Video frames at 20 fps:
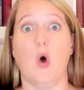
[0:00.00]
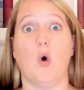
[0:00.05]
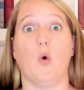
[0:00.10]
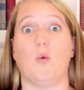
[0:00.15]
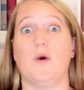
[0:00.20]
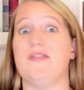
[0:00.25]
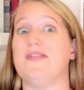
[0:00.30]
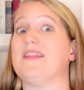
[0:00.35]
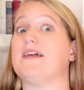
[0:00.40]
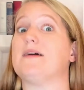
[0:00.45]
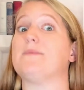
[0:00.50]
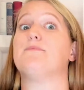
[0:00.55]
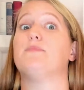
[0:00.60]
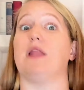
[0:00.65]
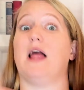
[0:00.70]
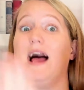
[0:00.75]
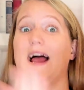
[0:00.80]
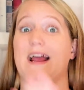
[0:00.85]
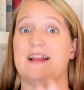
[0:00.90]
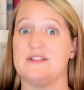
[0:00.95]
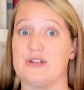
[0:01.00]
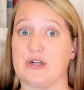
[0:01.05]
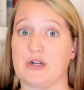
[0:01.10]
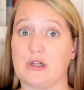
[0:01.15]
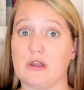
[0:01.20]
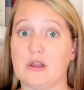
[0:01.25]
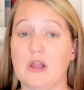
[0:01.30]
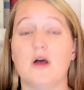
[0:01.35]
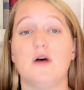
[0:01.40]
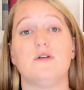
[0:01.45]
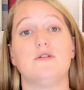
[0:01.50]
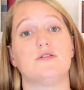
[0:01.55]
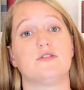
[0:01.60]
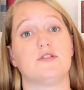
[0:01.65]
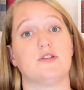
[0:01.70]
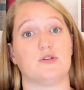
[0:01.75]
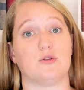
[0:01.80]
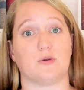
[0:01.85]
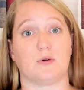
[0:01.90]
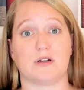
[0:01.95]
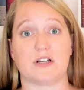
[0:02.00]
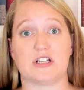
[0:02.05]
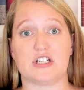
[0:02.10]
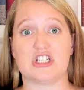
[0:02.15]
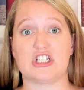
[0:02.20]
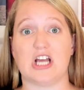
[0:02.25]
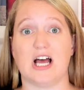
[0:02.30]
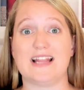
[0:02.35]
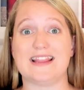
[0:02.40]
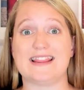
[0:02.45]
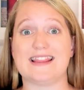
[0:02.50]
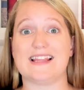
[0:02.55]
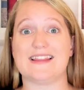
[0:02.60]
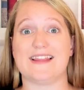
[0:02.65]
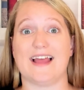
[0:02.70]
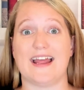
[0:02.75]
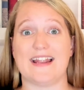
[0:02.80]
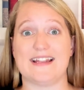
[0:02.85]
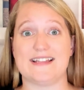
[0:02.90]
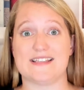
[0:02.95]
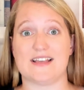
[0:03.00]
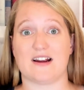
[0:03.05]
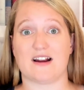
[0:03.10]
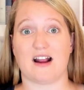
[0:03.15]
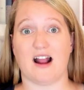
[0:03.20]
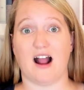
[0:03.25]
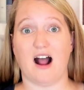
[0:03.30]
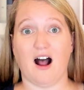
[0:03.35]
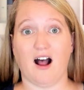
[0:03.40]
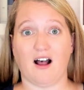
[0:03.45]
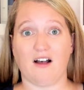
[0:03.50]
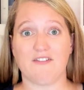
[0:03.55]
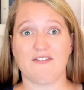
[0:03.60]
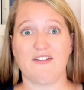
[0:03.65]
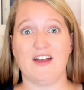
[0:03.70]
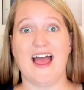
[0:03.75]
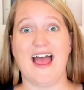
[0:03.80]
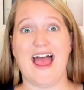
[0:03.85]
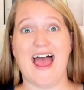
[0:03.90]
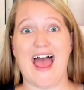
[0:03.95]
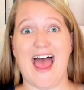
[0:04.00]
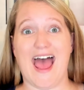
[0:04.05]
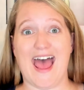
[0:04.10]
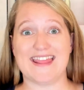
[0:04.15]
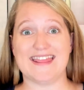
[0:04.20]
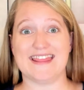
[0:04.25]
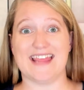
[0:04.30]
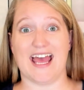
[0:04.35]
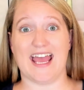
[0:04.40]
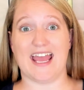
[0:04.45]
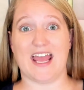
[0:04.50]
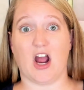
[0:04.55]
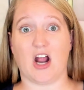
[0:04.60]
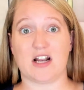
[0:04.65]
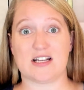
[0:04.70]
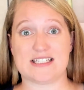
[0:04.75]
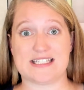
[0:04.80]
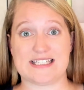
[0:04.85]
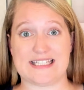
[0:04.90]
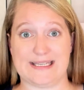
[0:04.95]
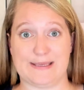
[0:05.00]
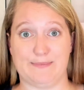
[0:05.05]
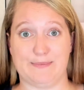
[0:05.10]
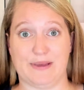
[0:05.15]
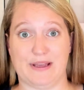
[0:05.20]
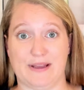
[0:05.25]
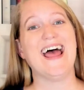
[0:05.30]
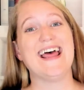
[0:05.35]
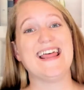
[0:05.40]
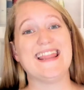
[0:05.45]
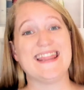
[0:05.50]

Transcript: when the blinds are closed, the door is shut, the lights are off, and they are sleeping.